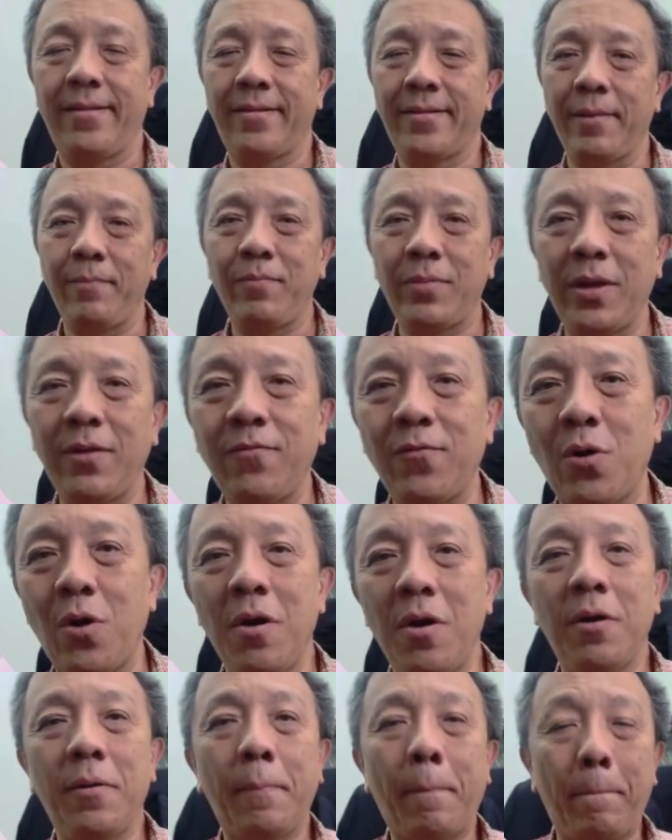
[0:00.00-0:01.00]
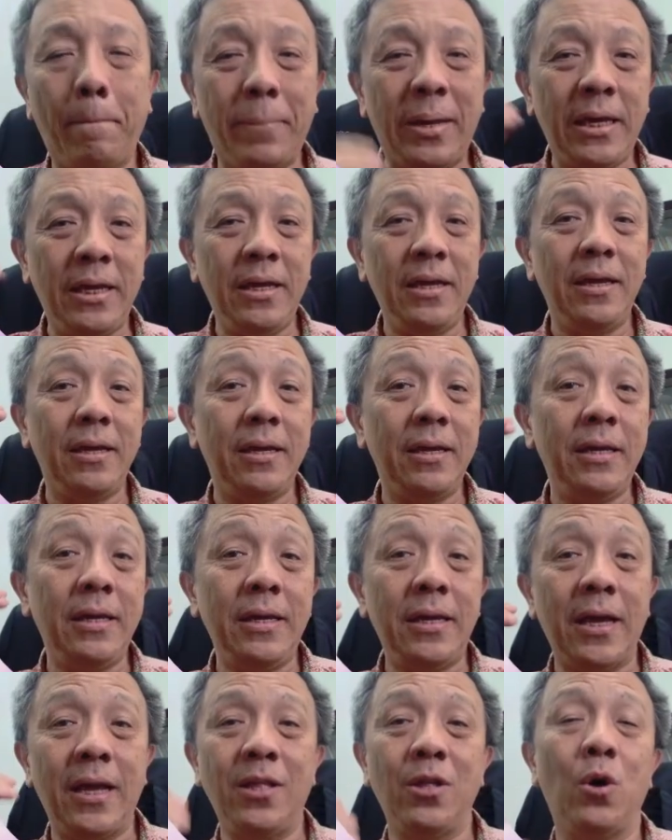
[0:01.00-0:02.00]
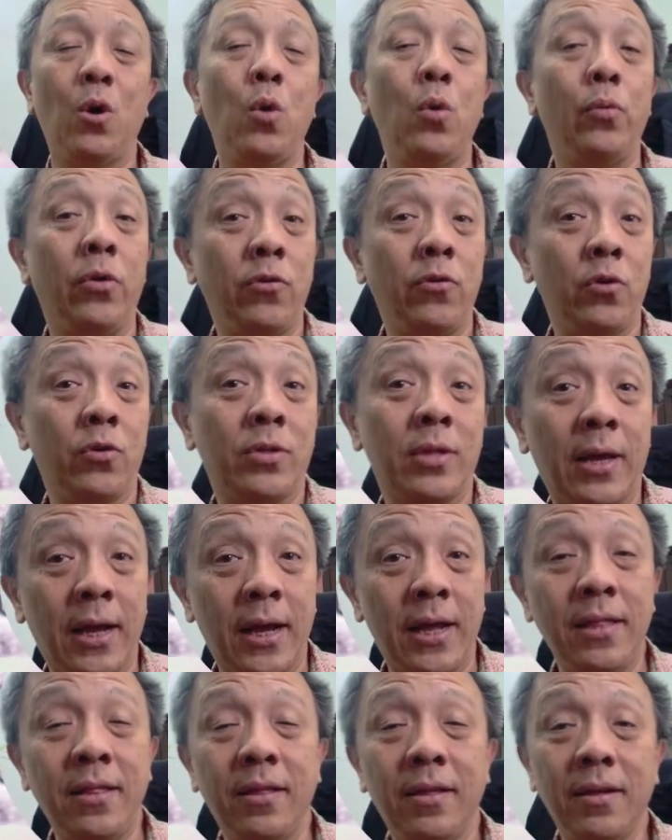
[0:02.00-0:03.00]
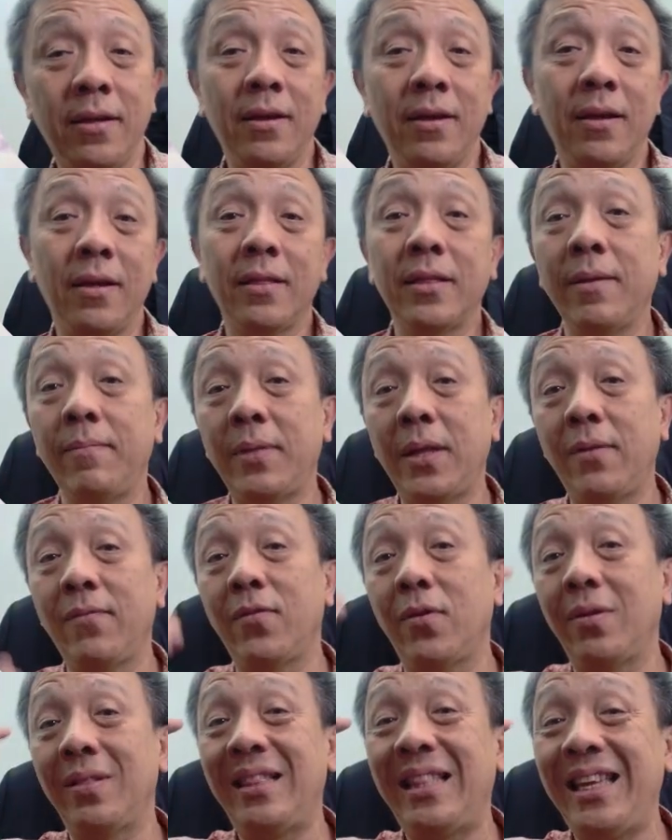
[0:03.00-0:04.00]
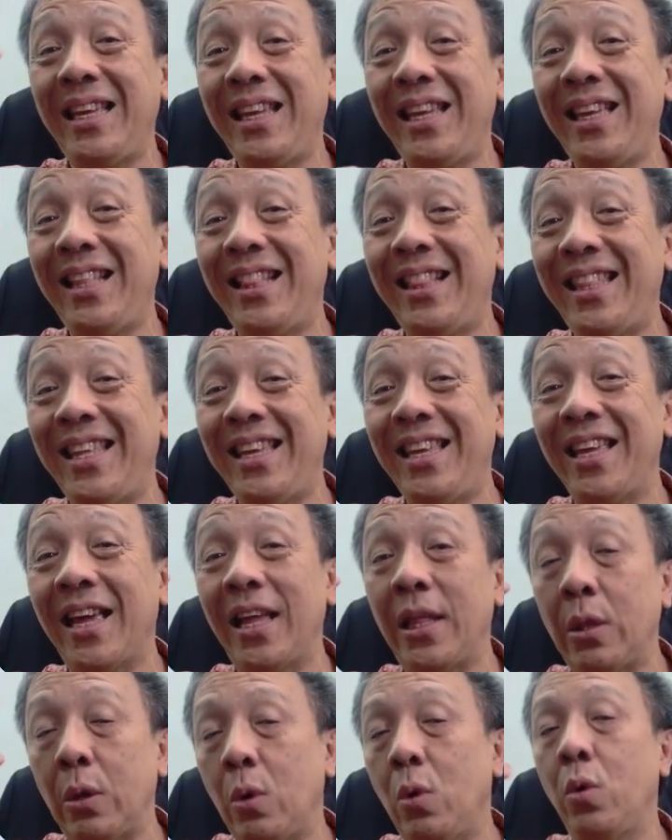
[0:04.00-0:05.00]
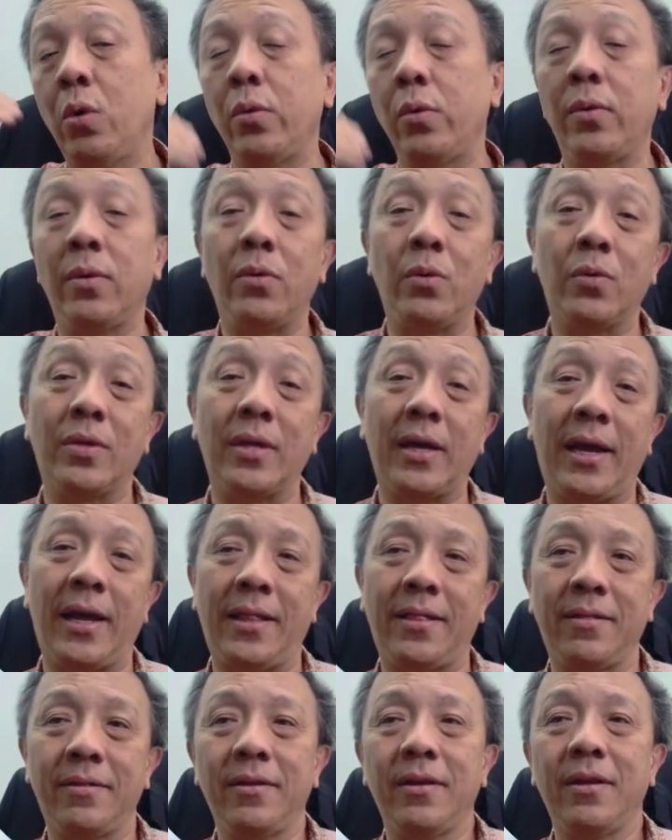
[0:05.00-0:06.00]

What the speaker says: Same thing for P, E, and O, we will use and. Same thing for D, D, and O, we will use and.